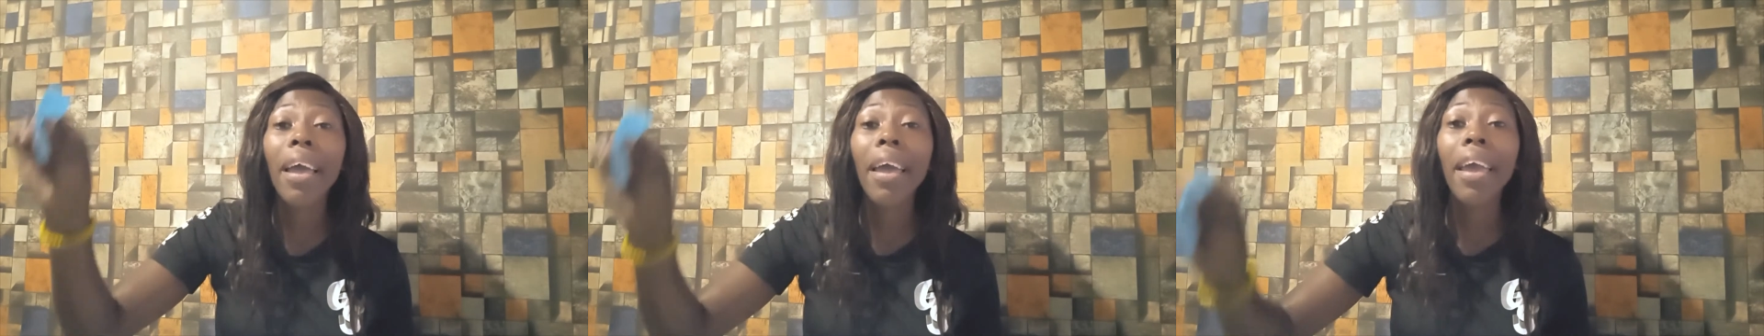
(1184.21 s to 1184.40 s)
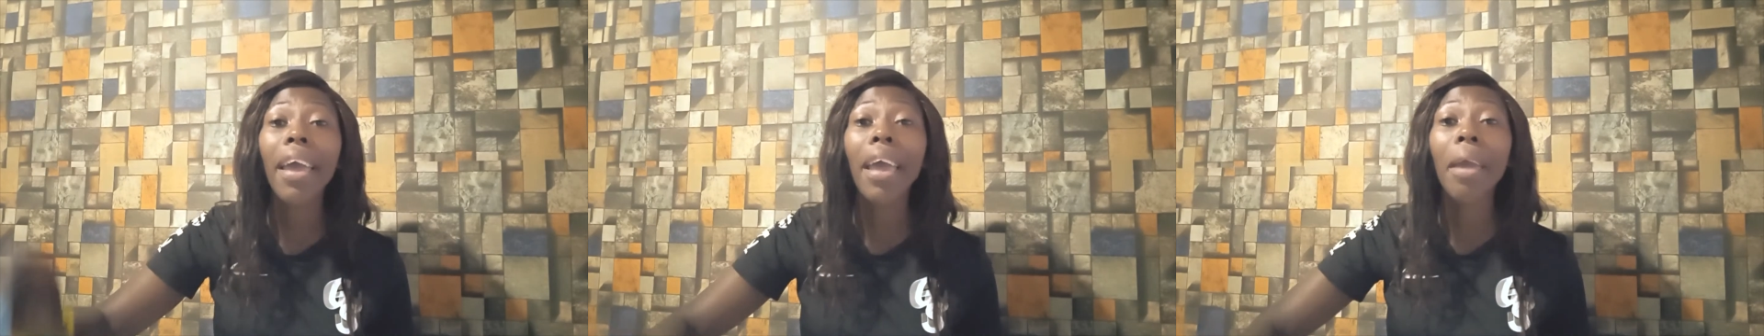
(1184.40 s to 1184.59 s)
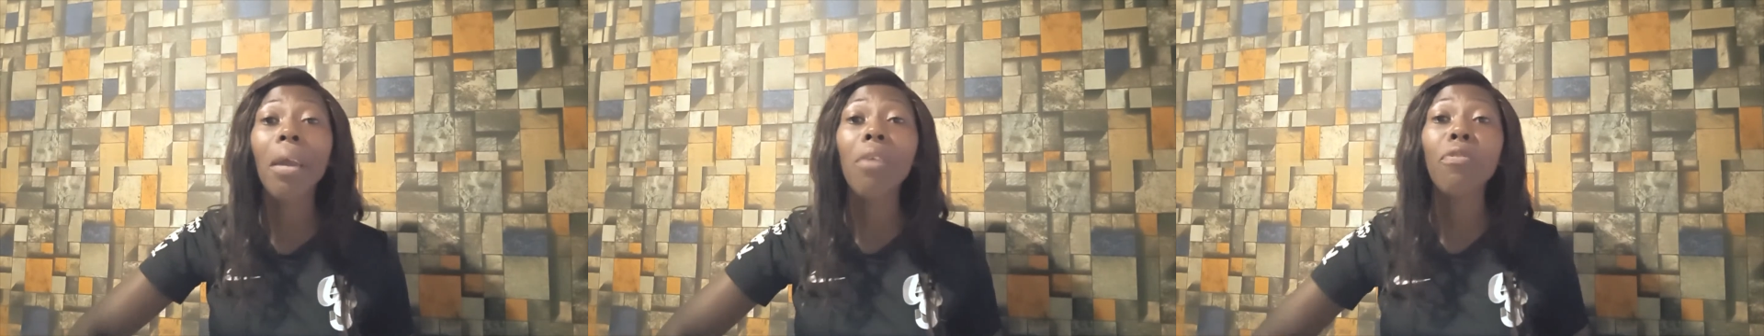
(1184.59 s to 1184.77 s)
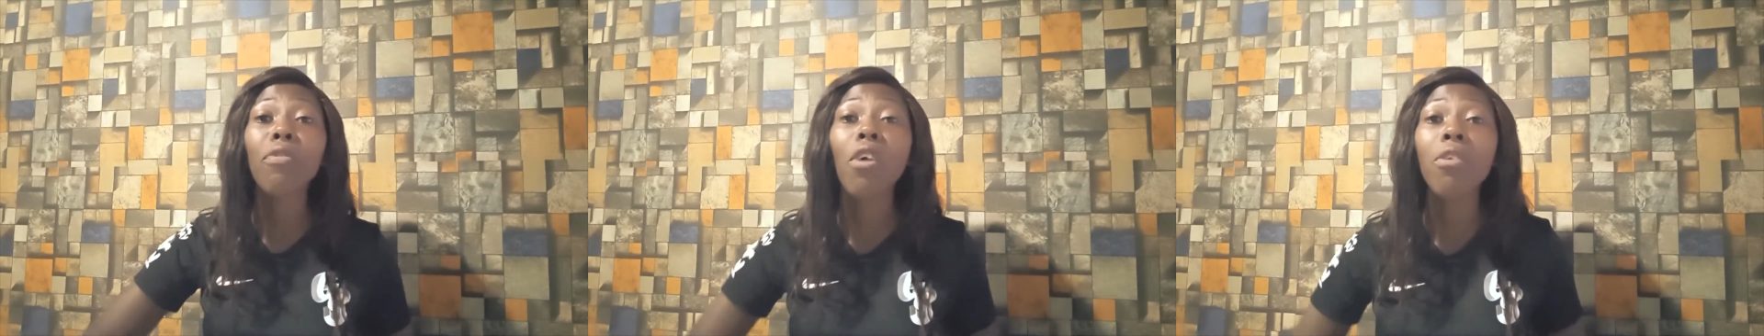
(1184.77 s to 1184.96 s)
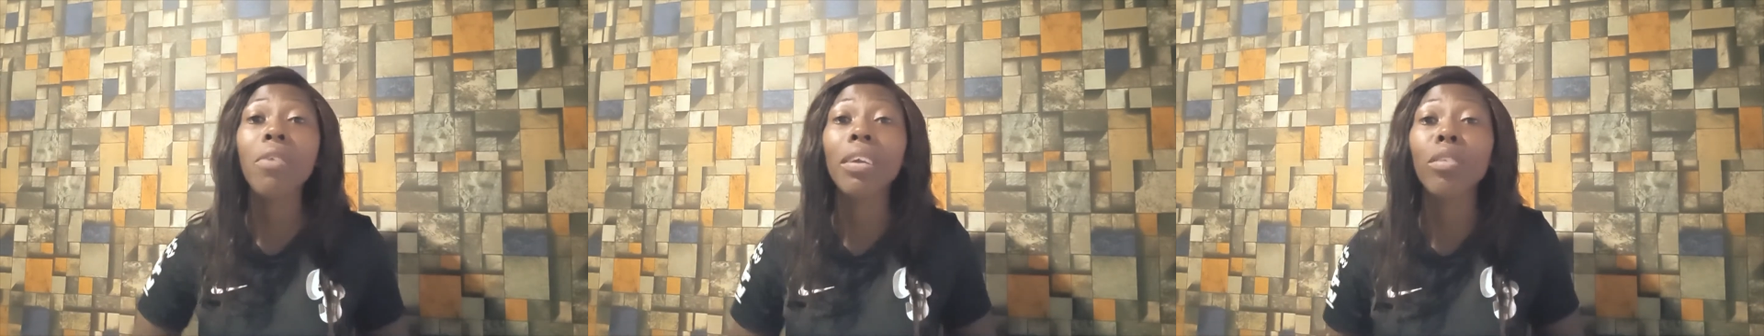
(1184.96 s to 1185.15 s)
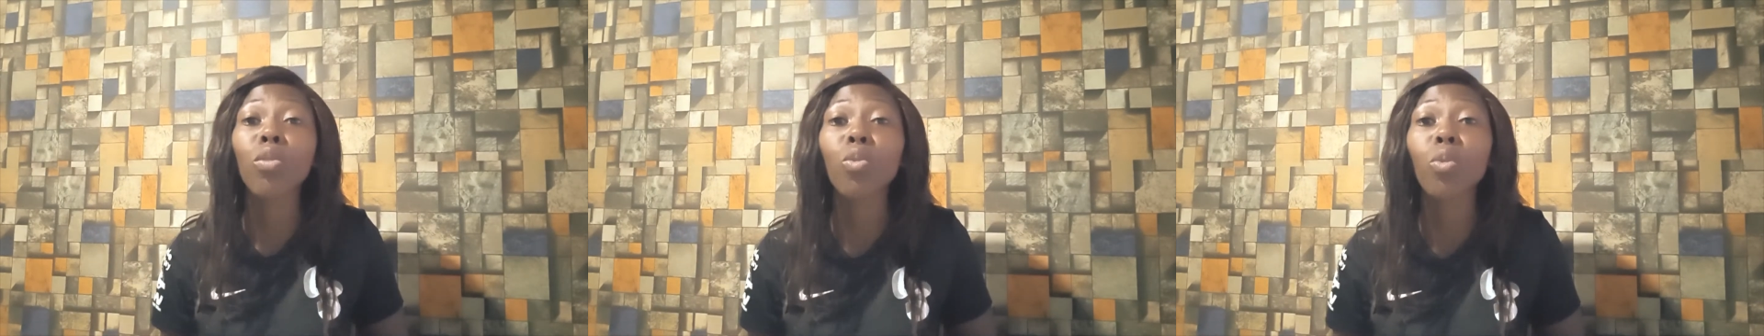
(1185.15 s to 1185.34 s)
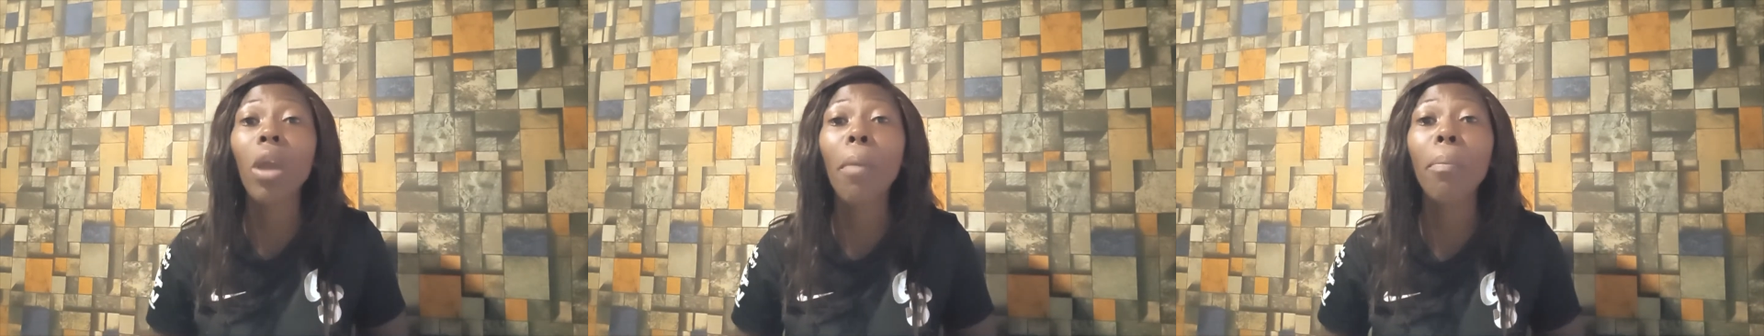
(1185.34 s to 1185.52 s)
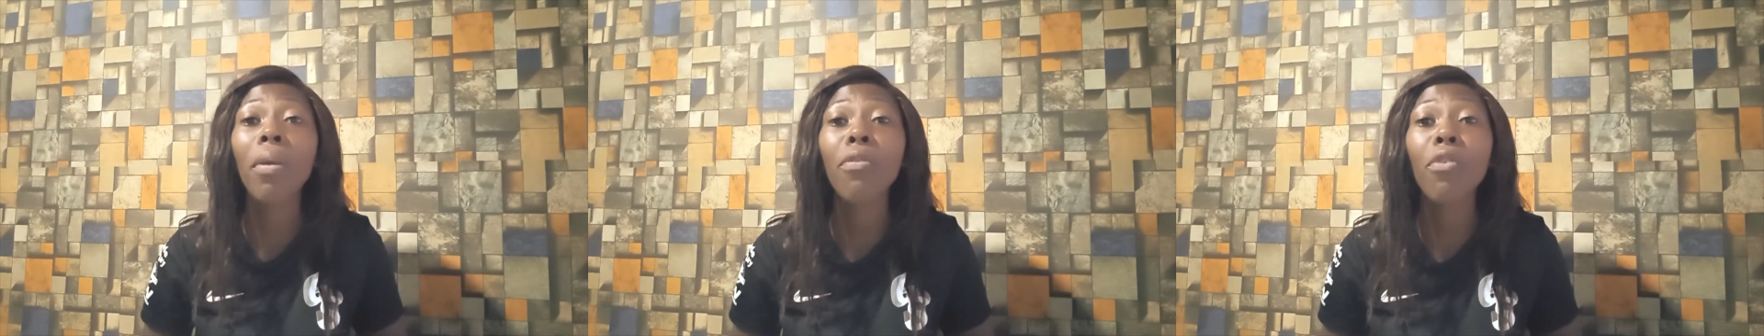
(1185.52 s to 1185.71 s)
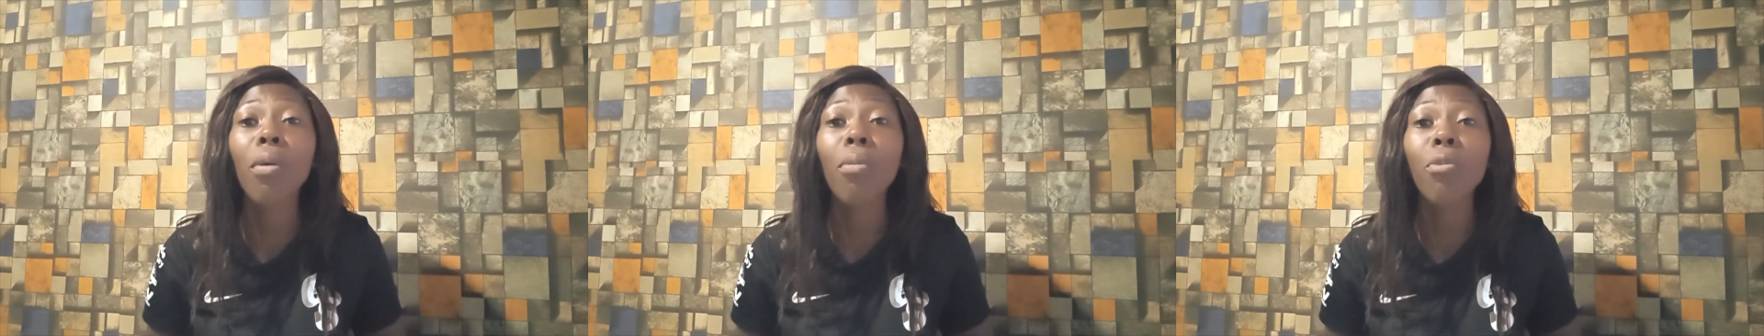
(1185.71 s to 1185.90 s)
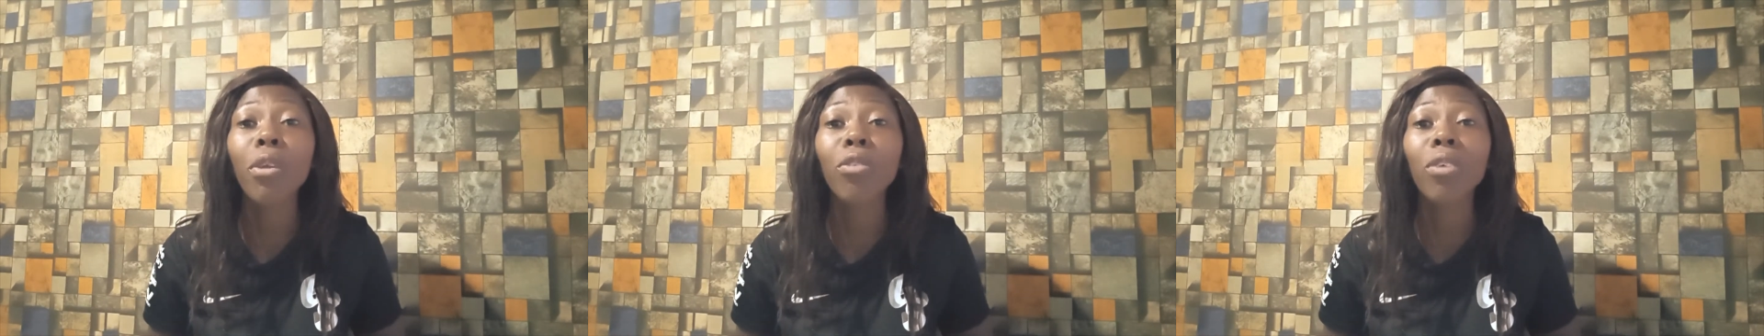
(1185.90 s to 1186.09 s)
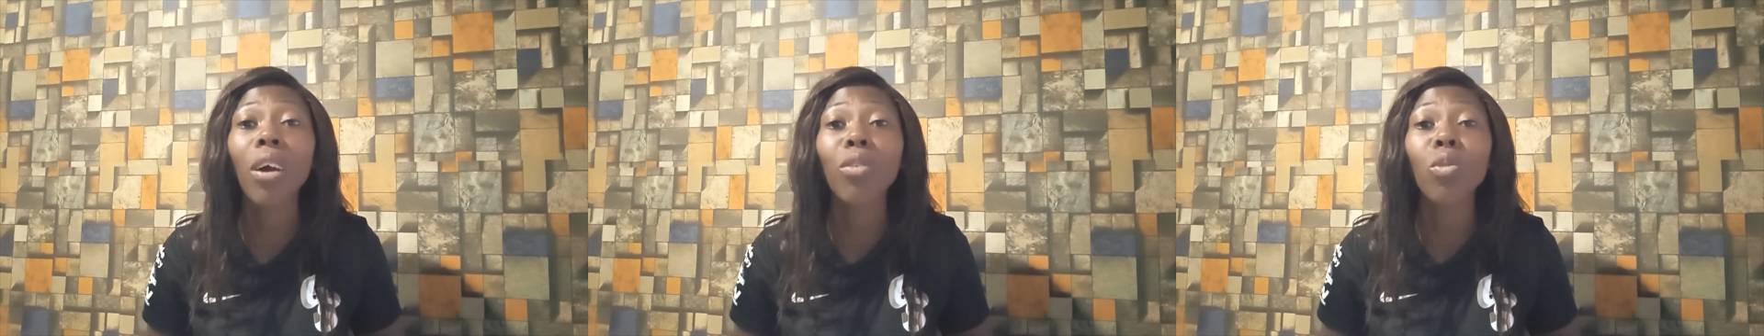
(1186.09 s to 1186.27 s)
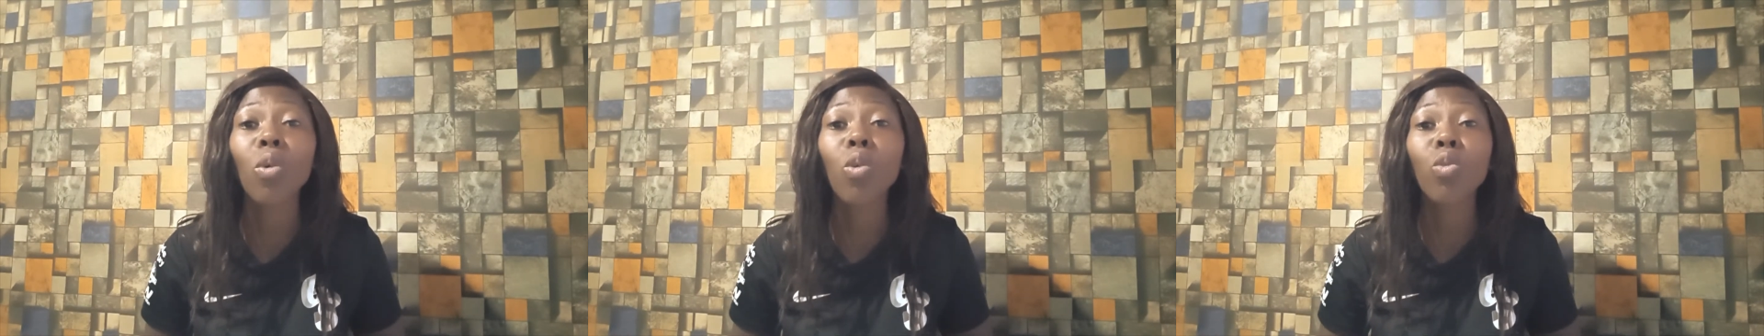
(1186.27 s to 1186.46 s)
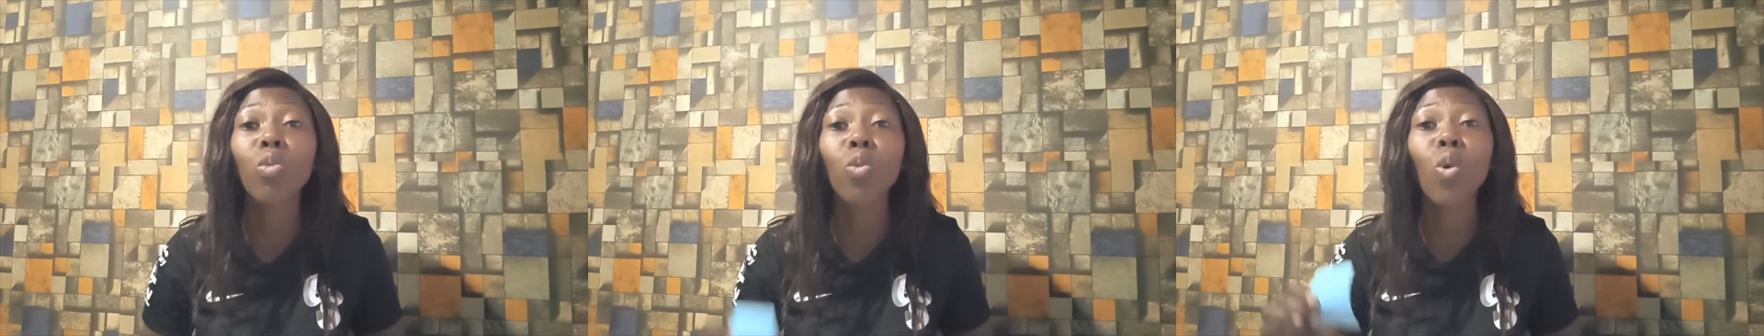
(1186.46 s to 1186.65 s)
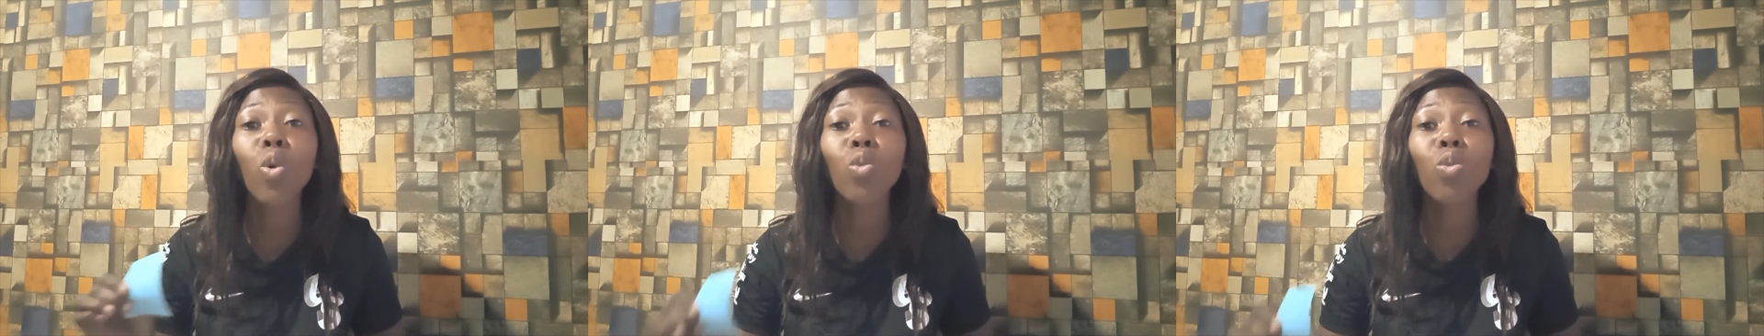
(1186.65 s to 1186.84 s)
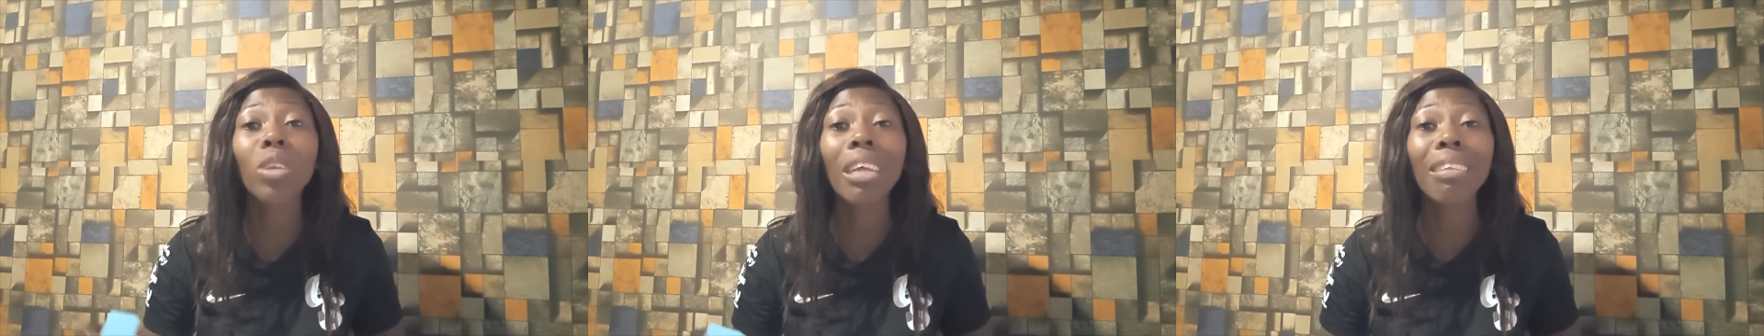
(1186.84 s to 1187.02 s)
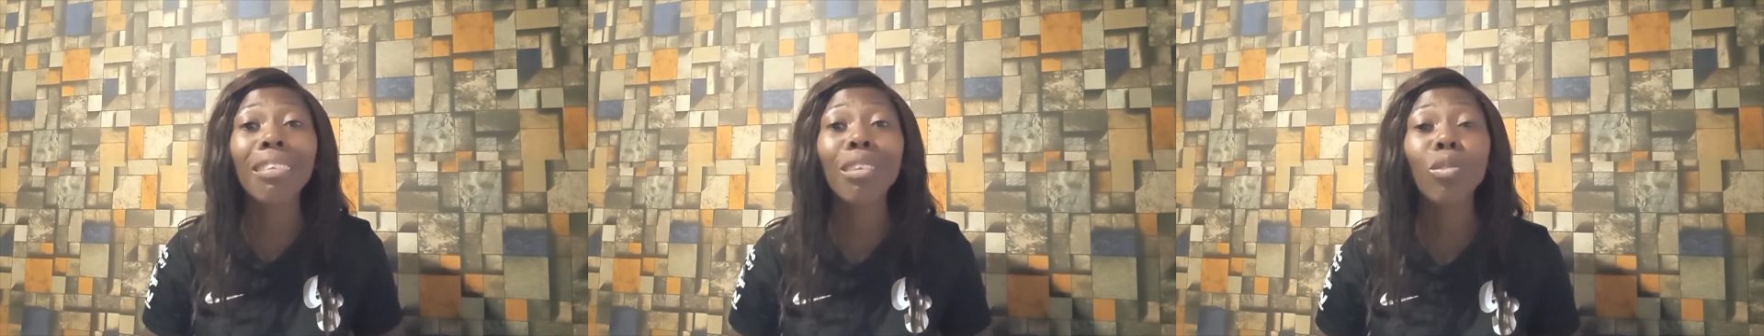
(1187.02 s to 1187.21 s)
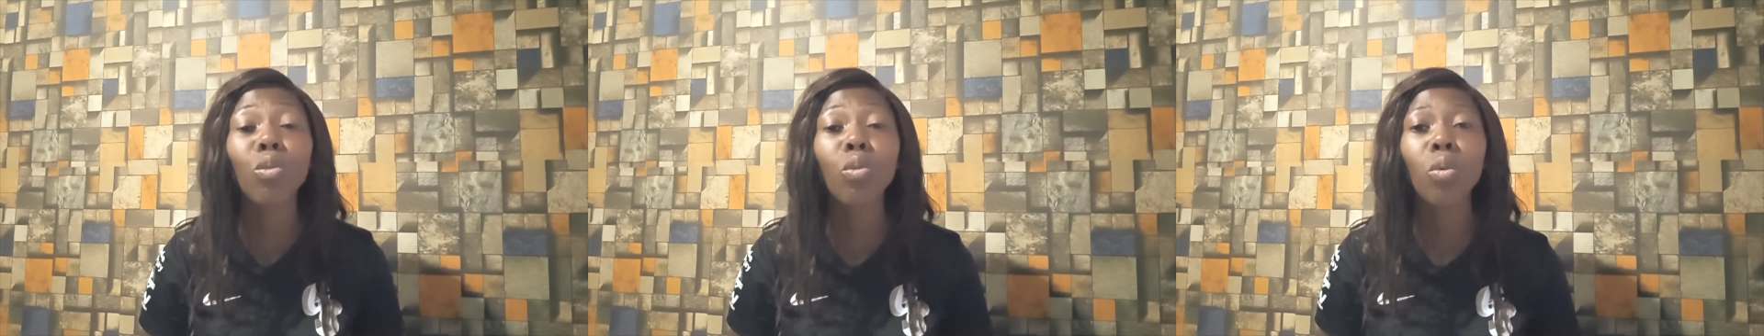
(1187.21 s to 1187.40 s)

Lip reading: a forest to go and perform rituals or to go to the sea?